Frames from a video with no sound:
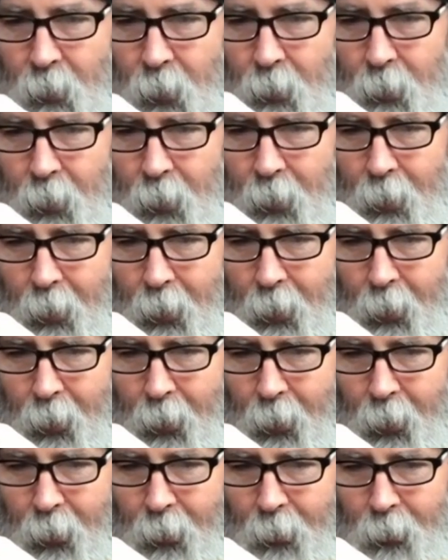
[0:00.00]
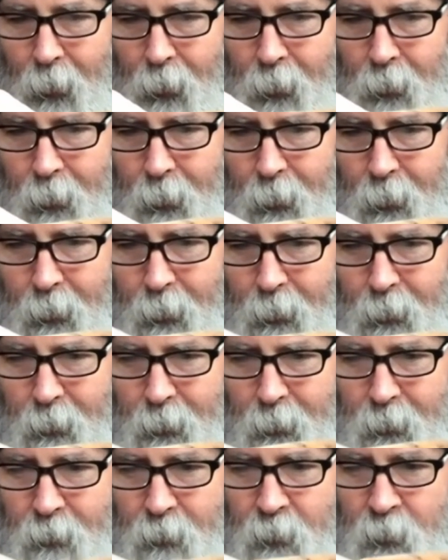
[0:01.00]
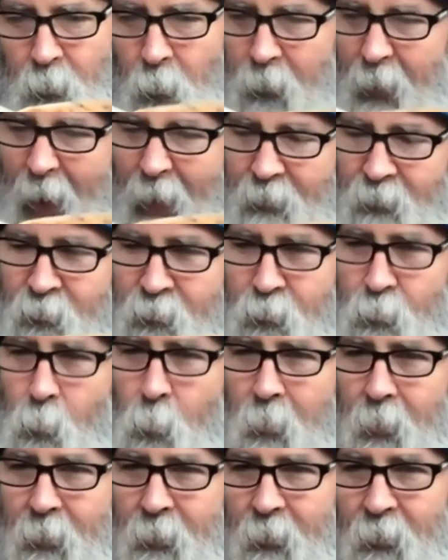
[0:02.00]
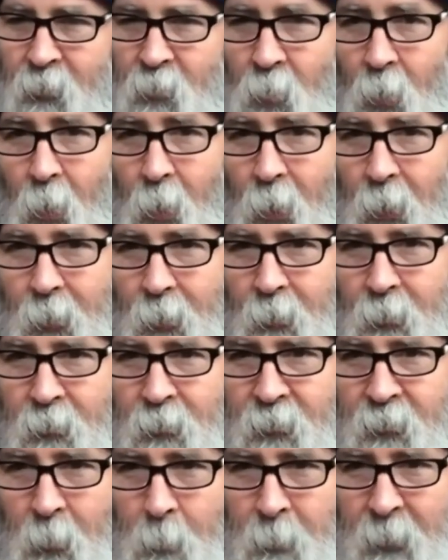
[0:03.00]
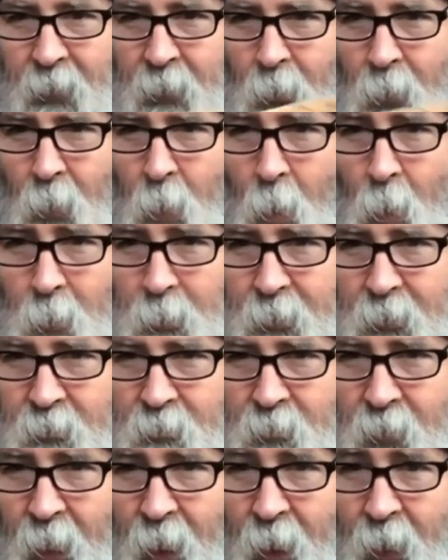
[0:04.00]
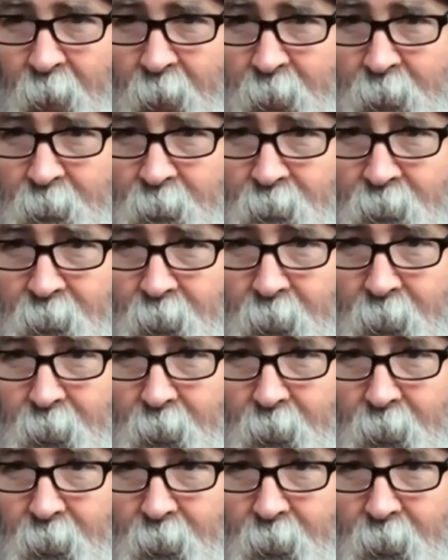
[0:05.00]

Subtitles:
And so that's sort of the target, is something along these lines